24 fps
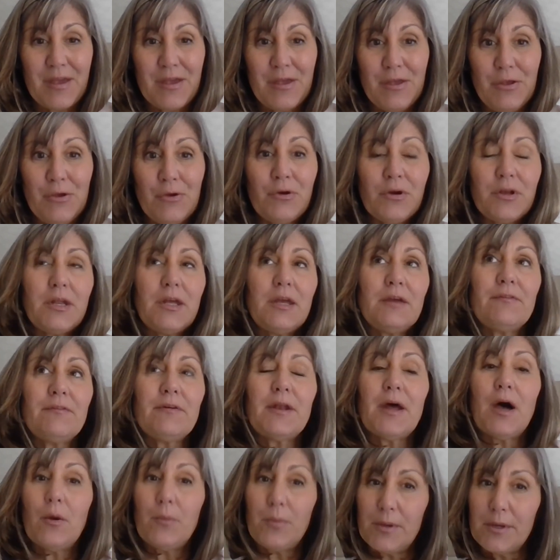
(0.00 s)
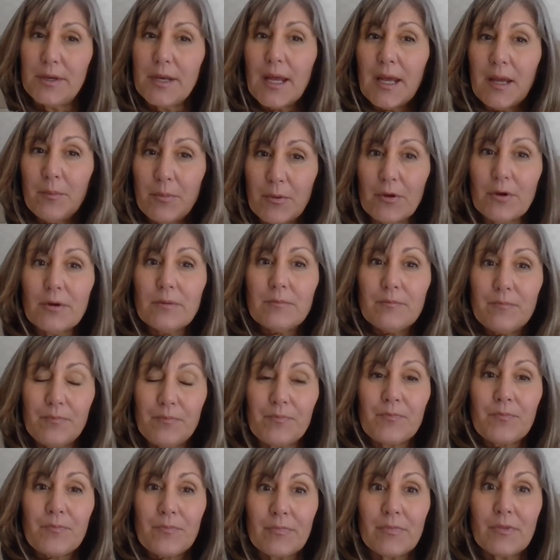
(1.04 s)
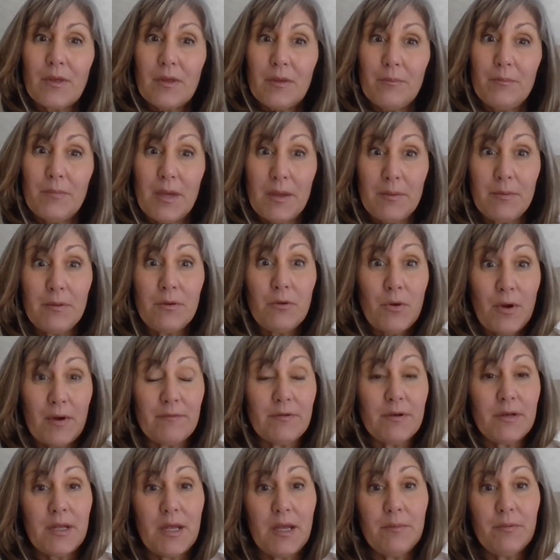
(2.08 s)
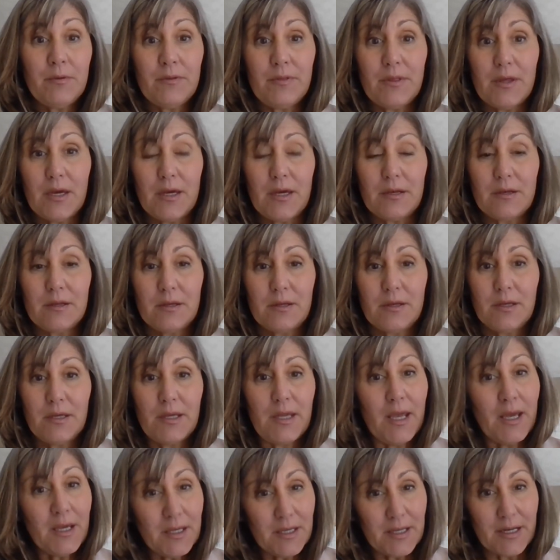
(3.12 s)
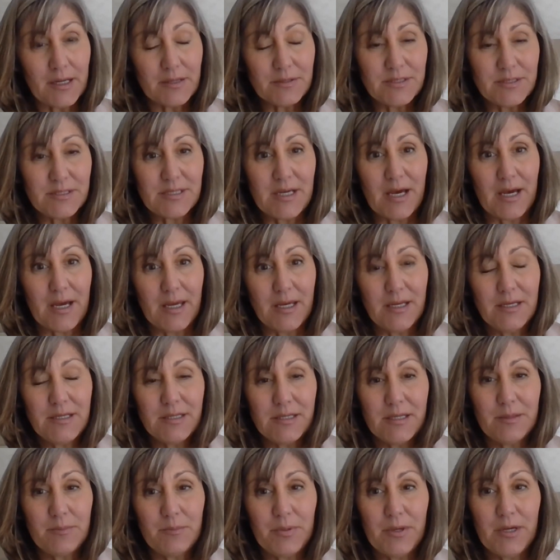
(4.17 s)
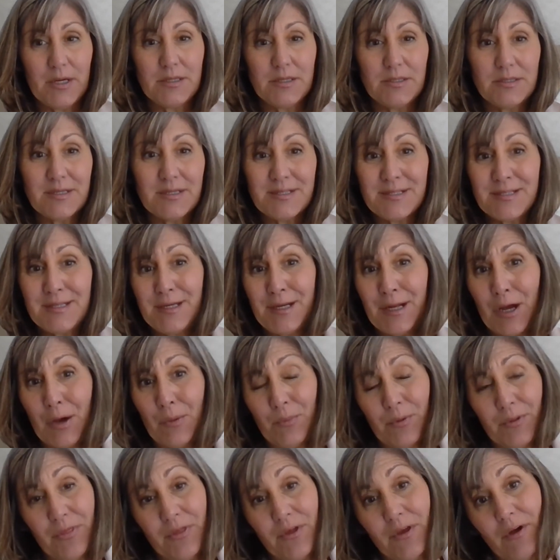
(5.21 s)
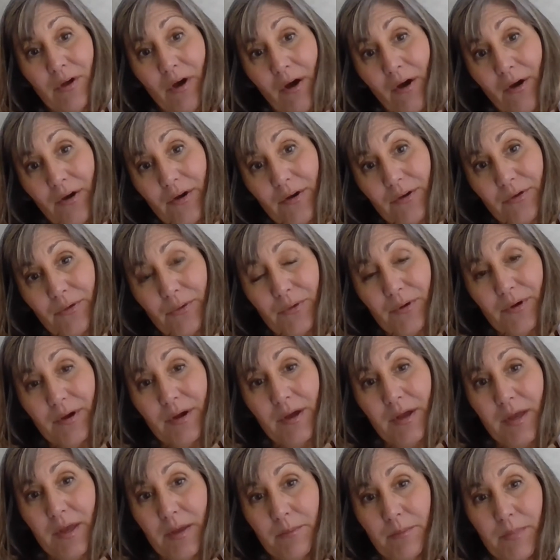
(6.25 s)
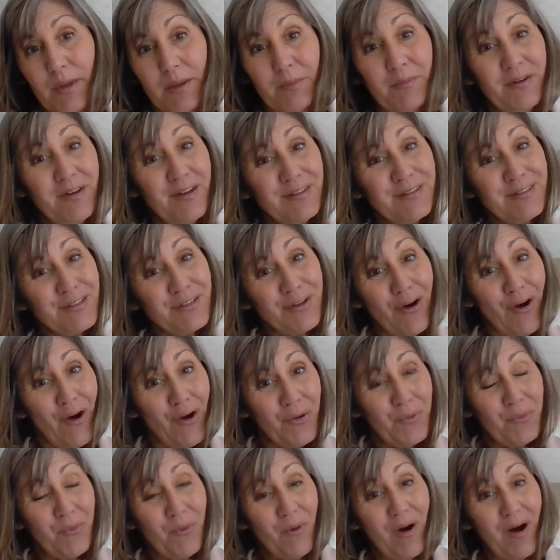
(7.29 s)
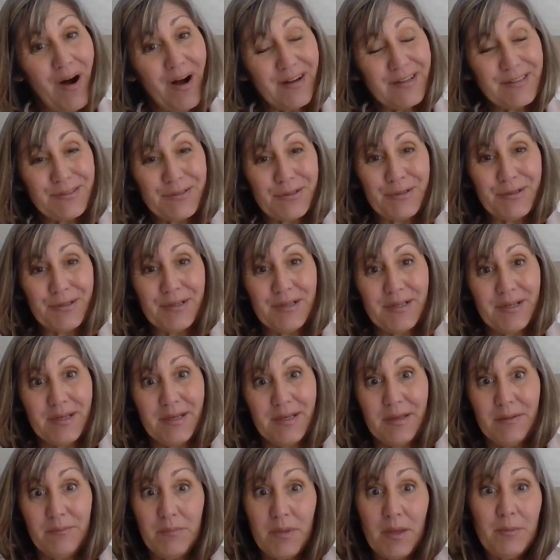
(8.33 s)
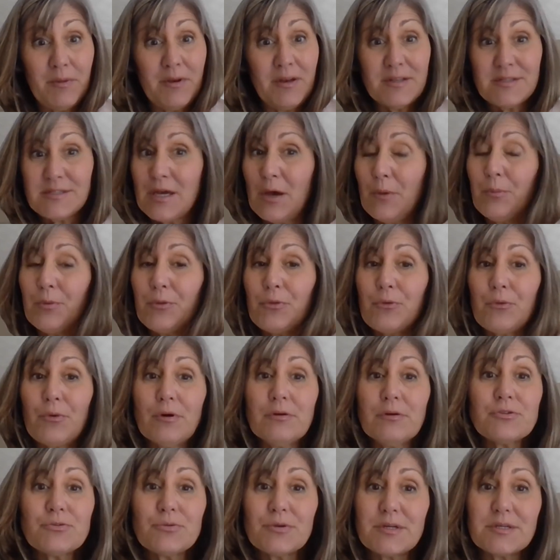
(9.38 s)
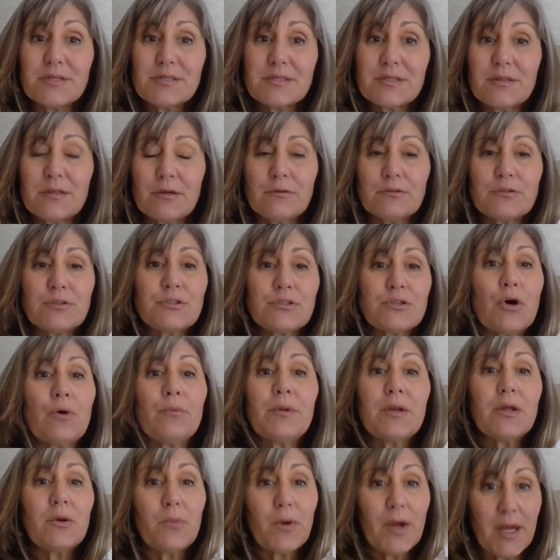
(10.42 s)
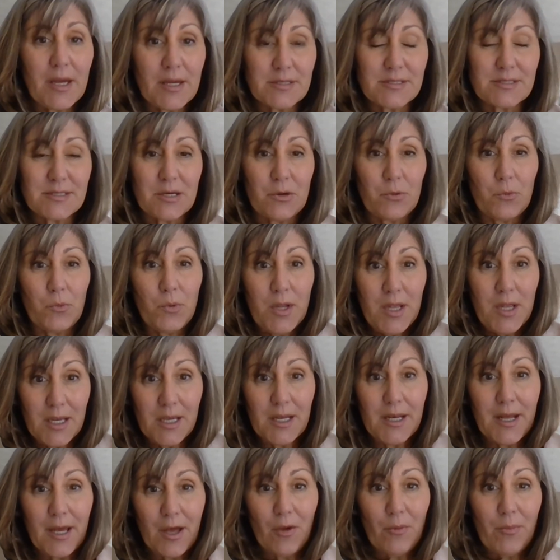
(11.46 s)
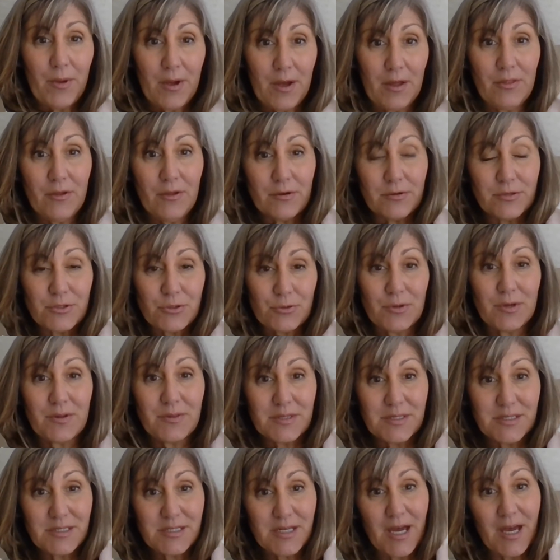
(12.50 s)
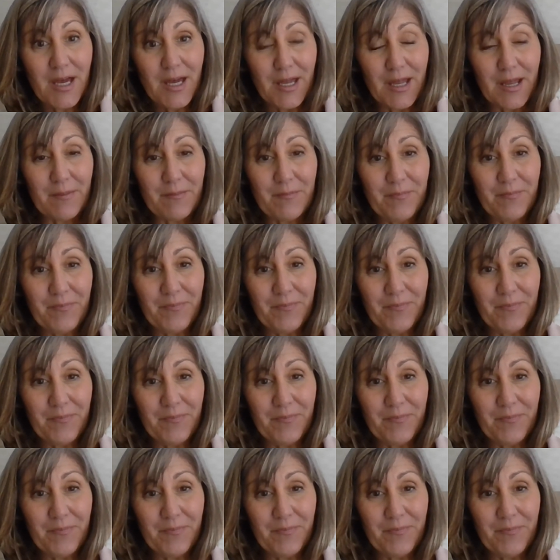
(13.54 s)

You could even help a neighbor. Maybe you have a neighbor that can't get outside but does need help with the yard, or maybe needs a dog walked, or maybe needs help with groceries. There are so many ways that we can help others during this time.